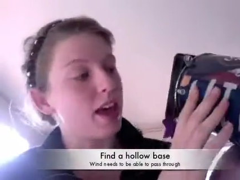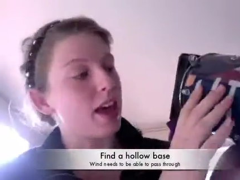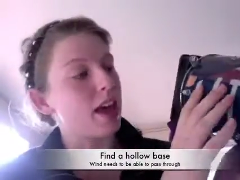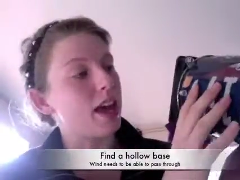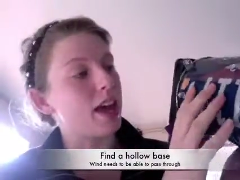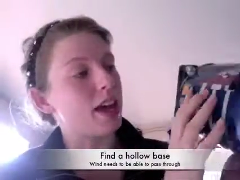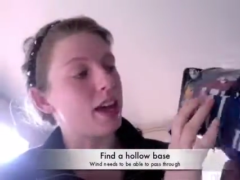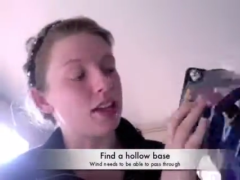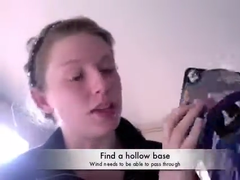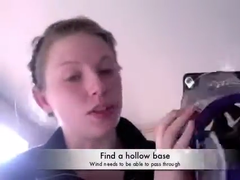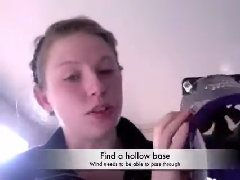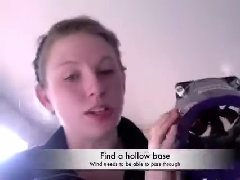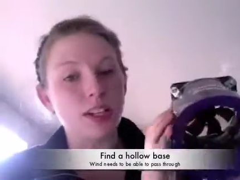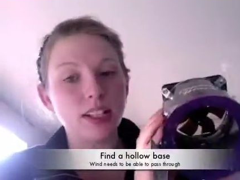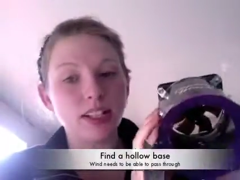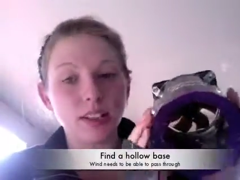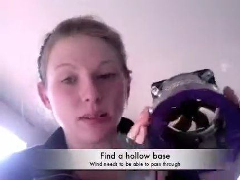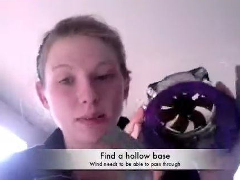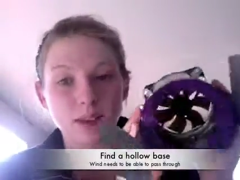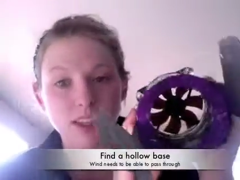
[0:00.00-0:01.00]
And you
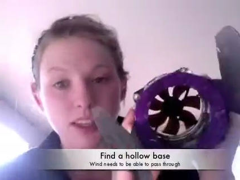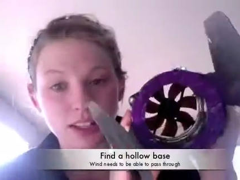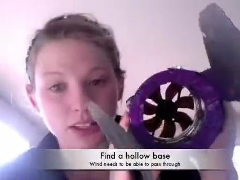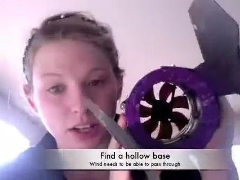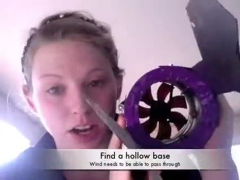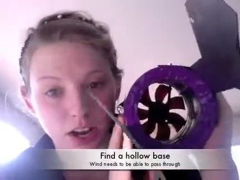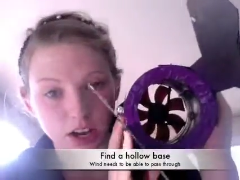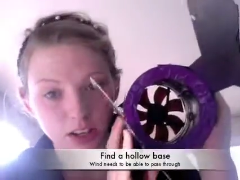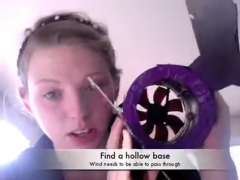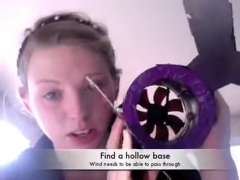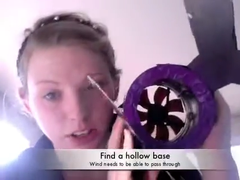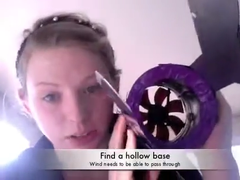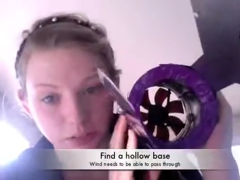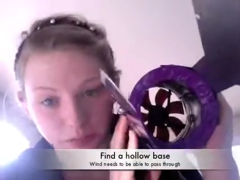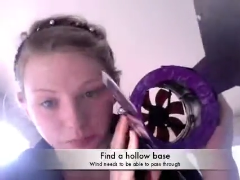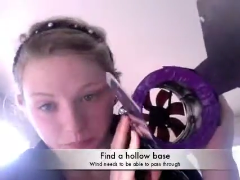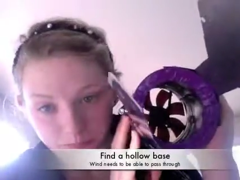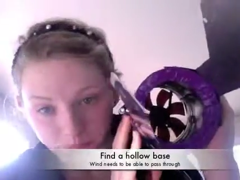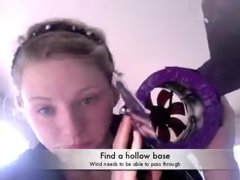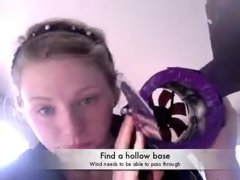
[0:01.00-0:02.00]
need something that's
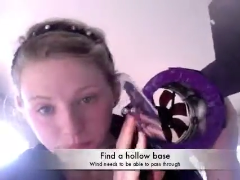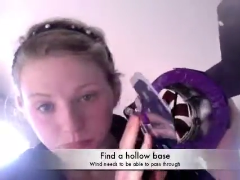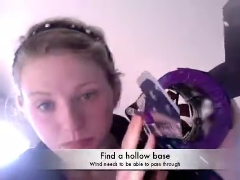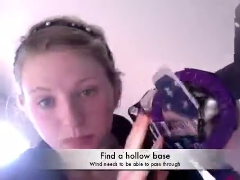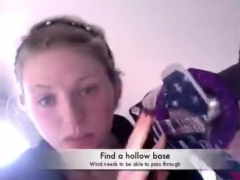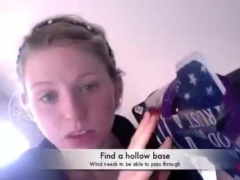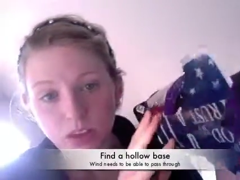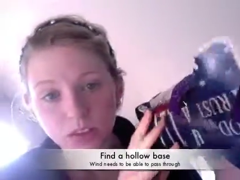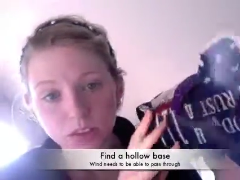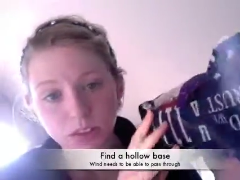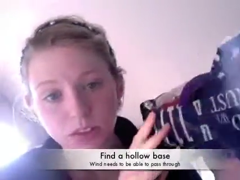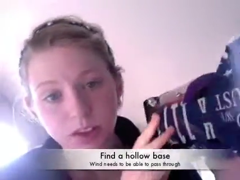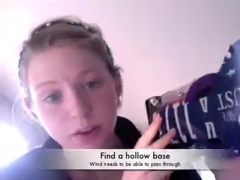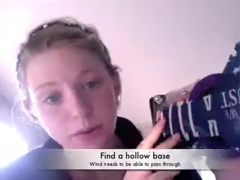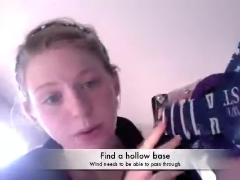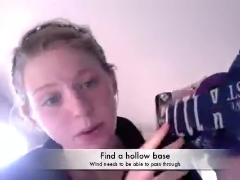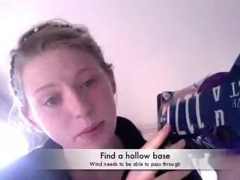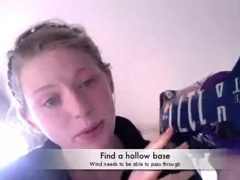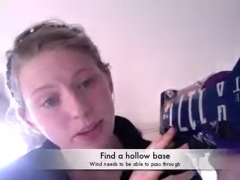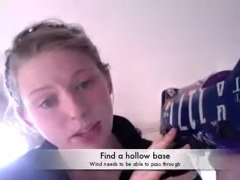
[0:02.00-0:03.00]
hollow, so
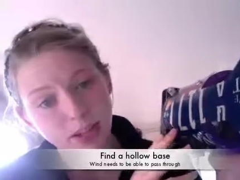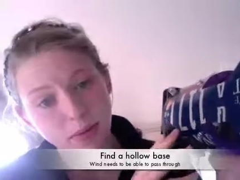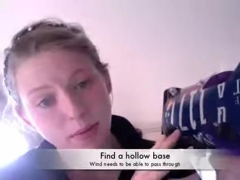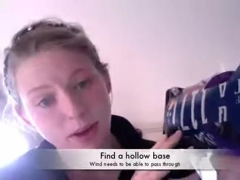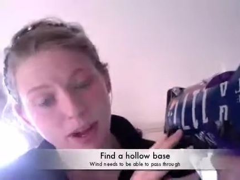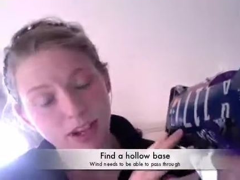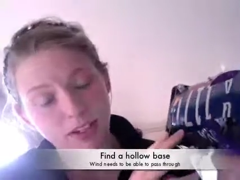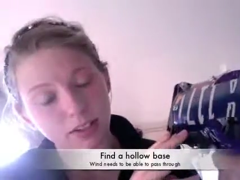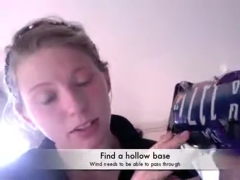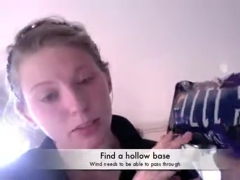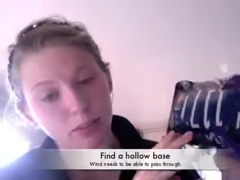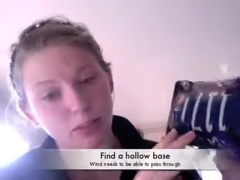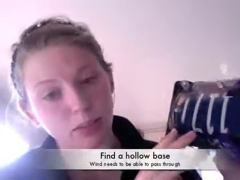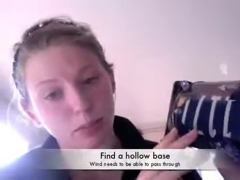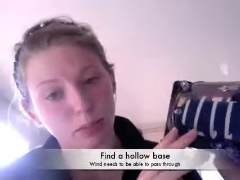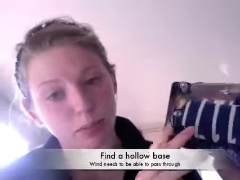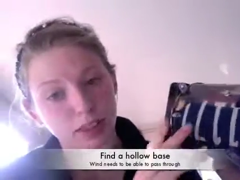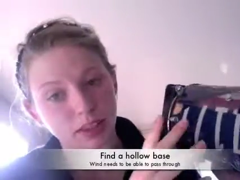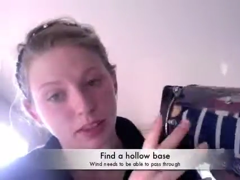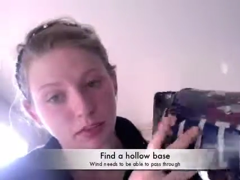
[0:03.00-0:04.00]
that way wind can pass through
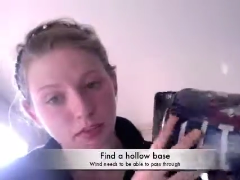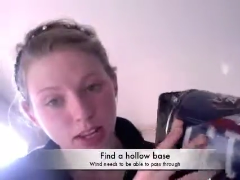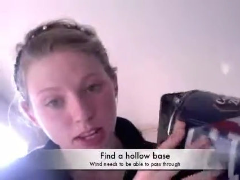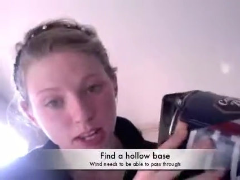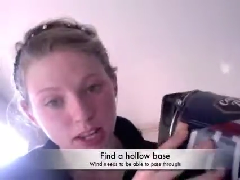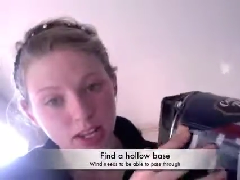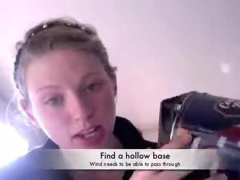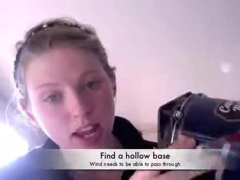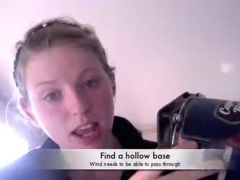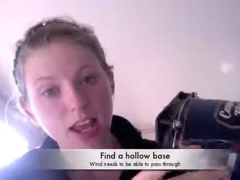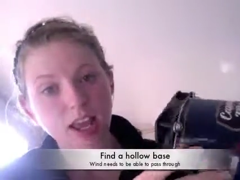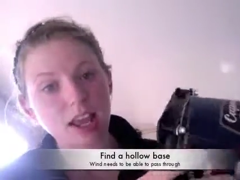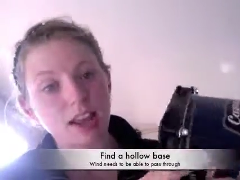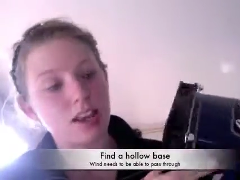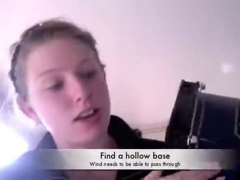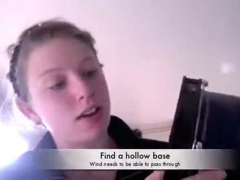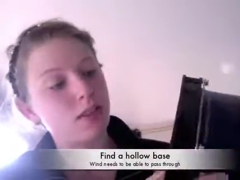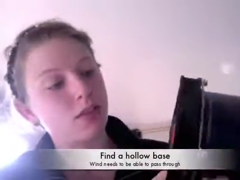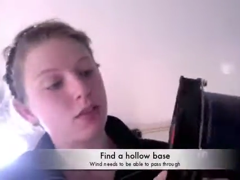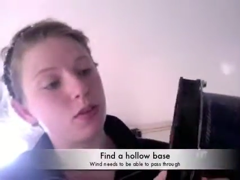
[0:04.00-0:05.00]
and spin the fan.
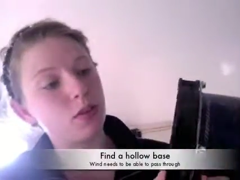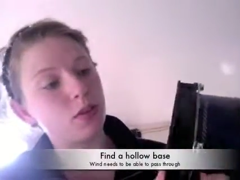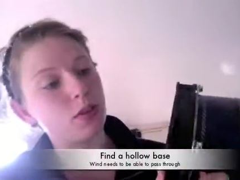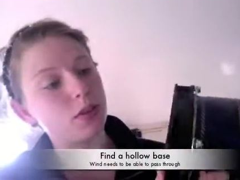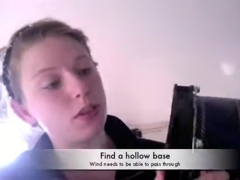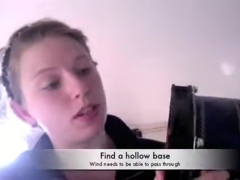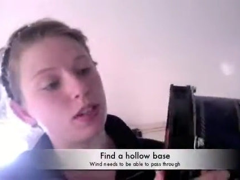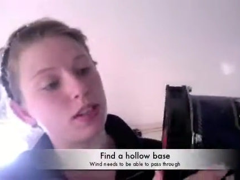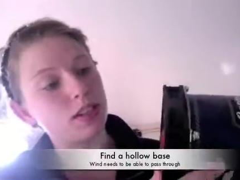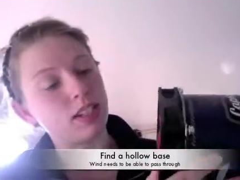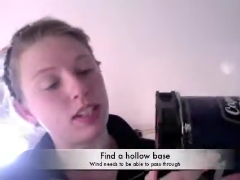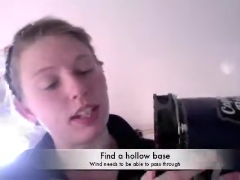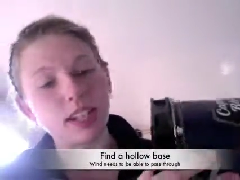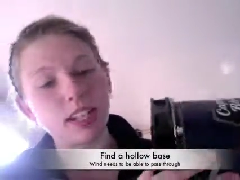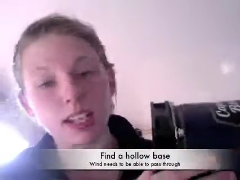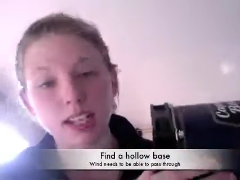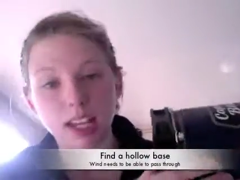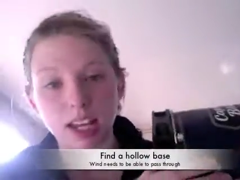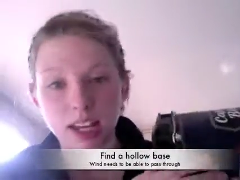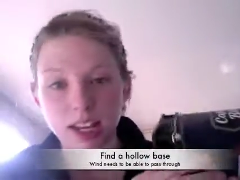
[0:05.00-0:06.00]
Now, of course, a
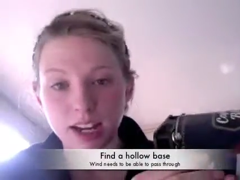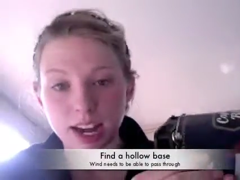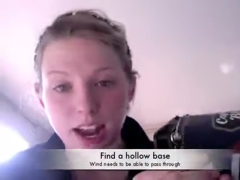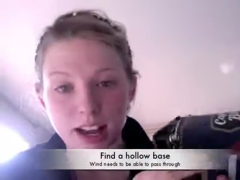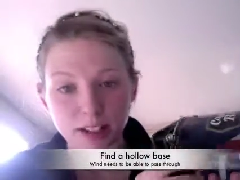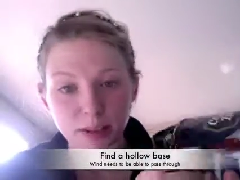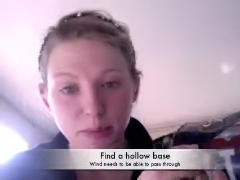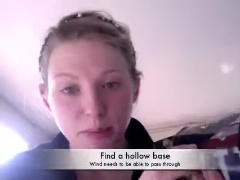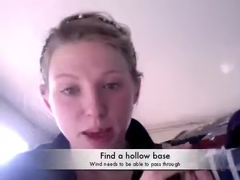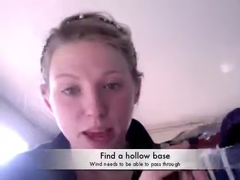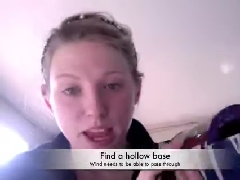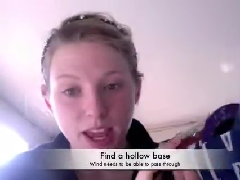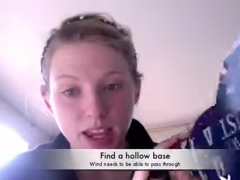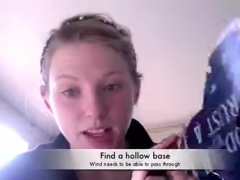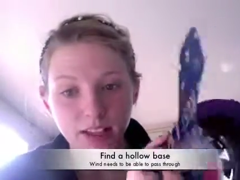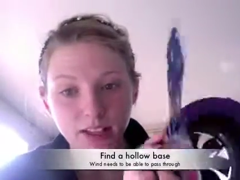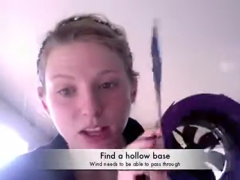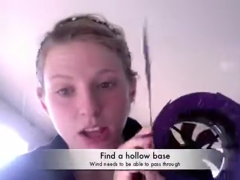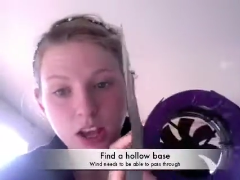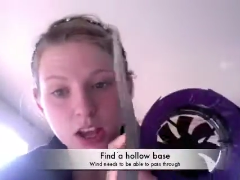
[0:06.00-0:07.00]
tin can has a
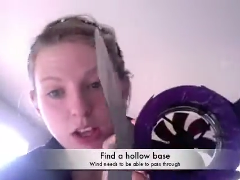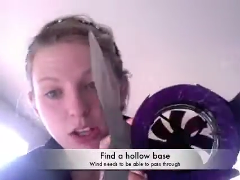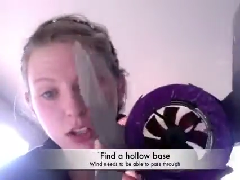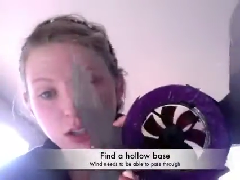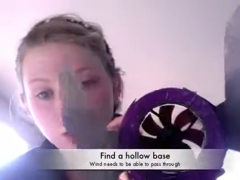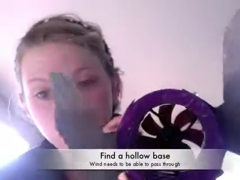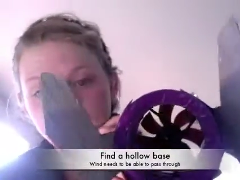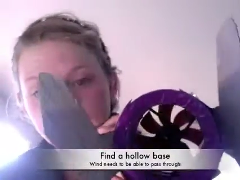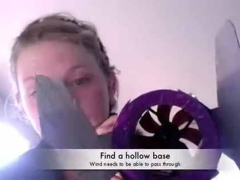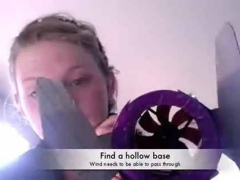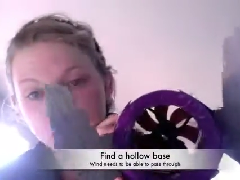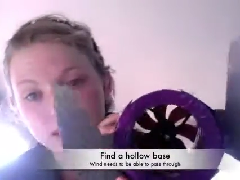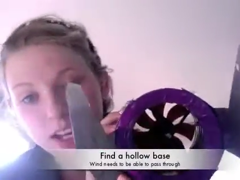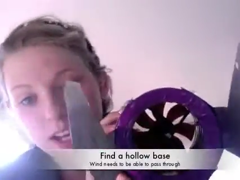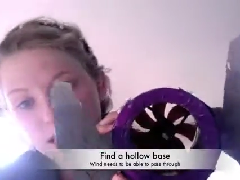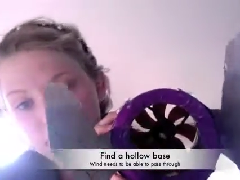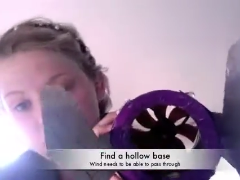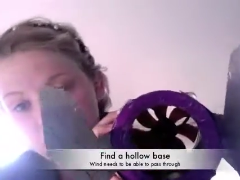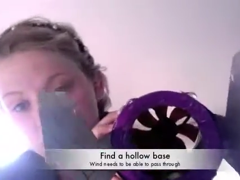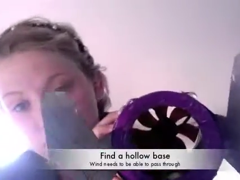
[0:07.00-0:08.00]
base, so we had to
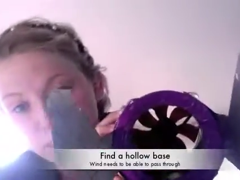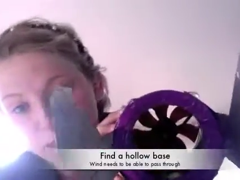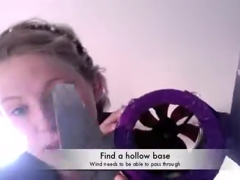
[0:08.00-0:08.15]
cut out the